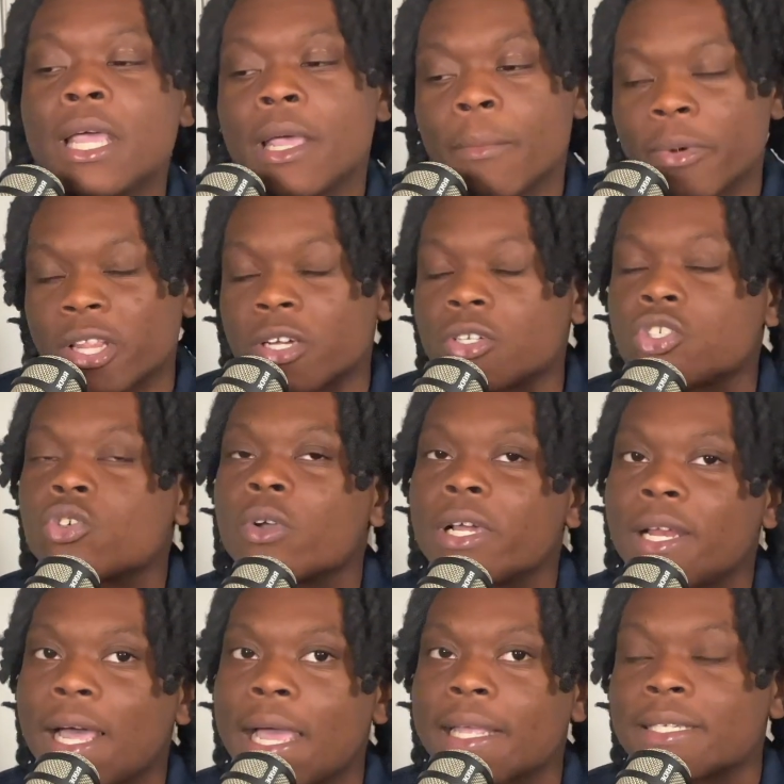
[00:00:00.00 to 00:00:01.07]
but the Detroit
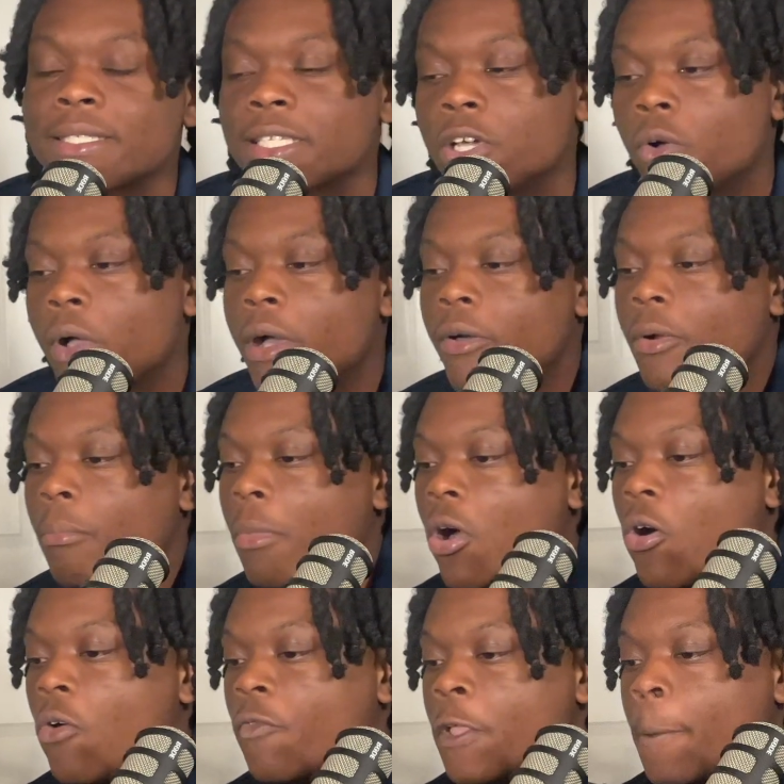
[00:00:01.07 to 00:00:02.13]
Lions still held them
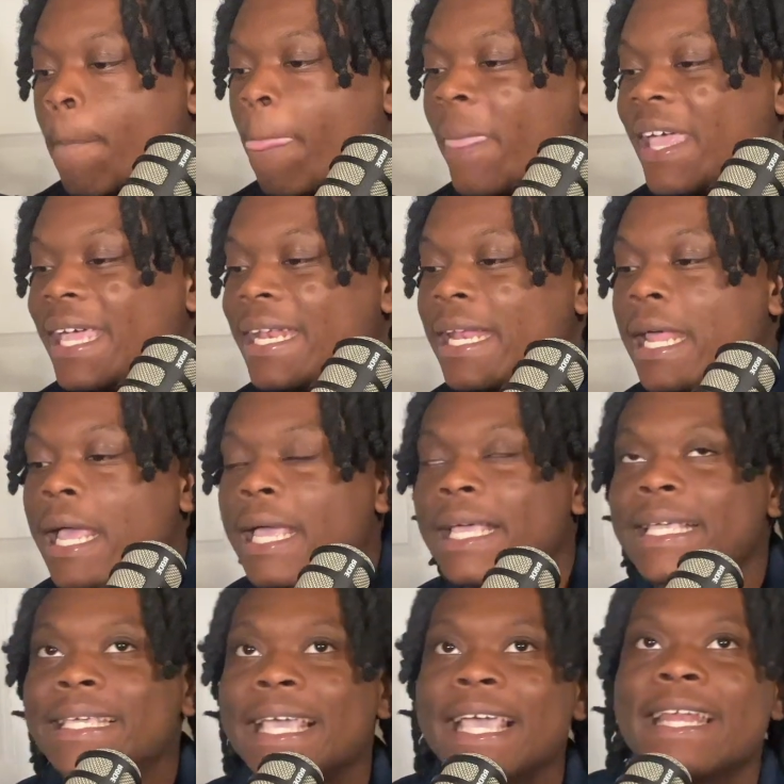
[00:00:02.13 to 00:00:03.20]
off. And
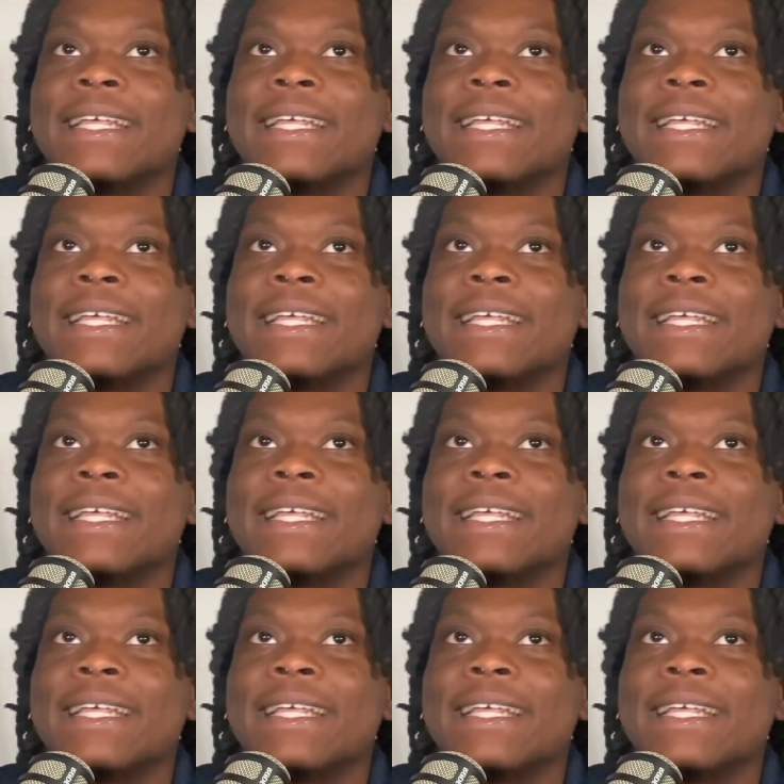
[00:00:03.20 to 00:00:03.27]
getting